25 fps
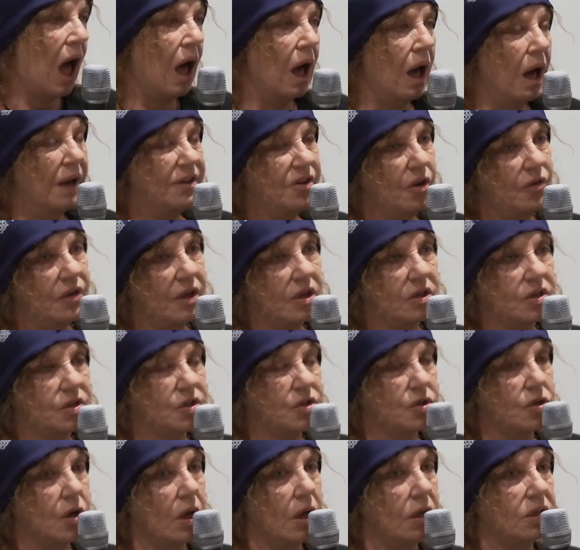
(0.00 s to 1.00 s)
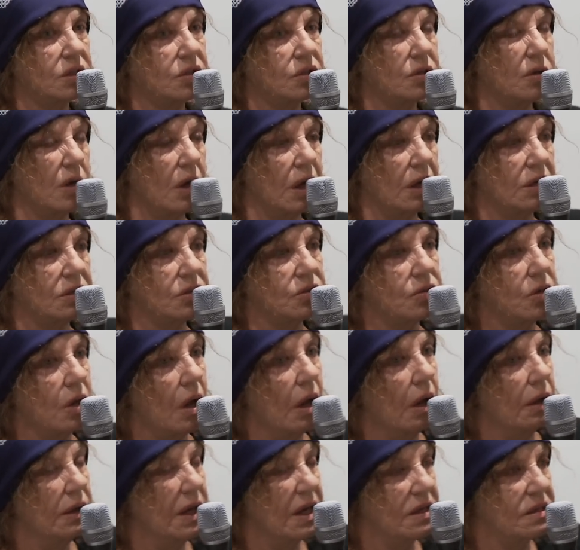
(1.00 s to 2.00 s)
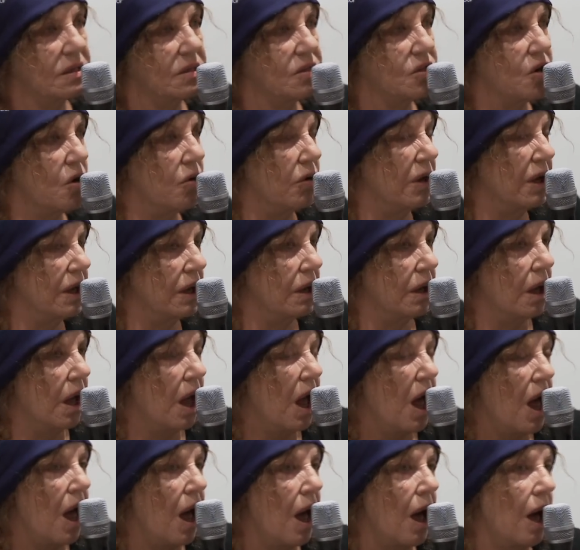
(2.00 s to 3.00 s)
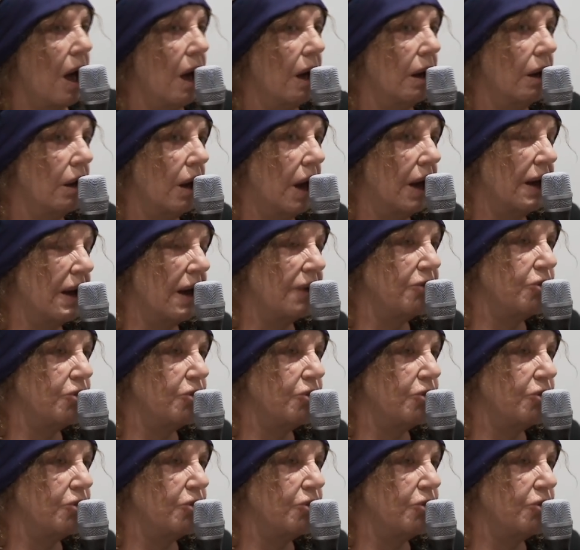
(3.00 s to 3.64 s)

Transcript: I don't think it's necessarily an underappreciation of